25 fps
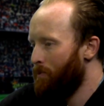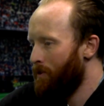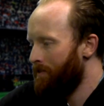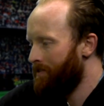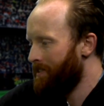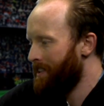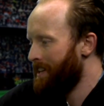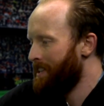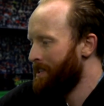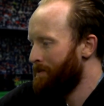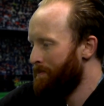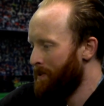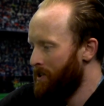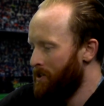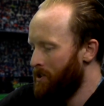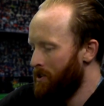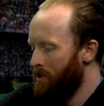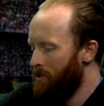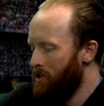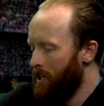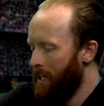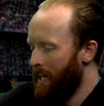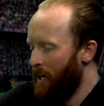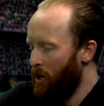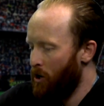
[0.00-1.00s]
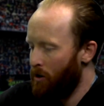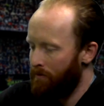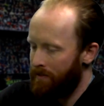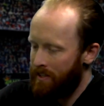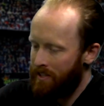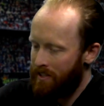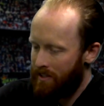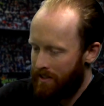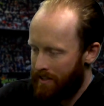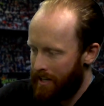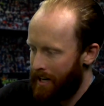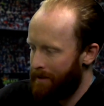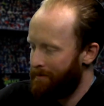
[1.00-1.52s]
With centre-backs, you usually get a lot of
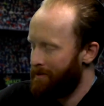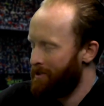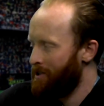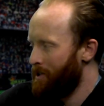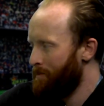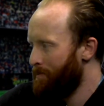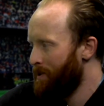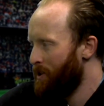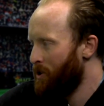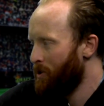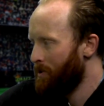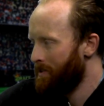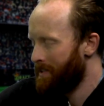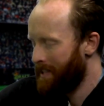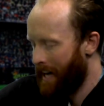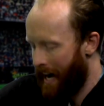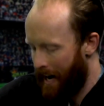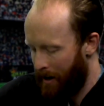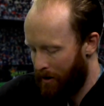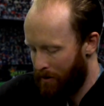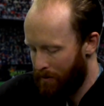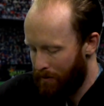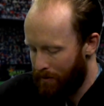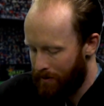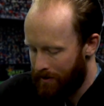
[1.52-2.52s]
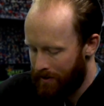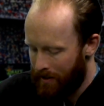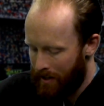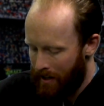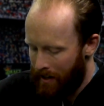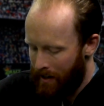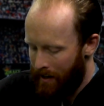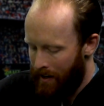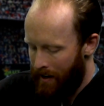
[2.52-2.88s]
interceptions, but not tackles.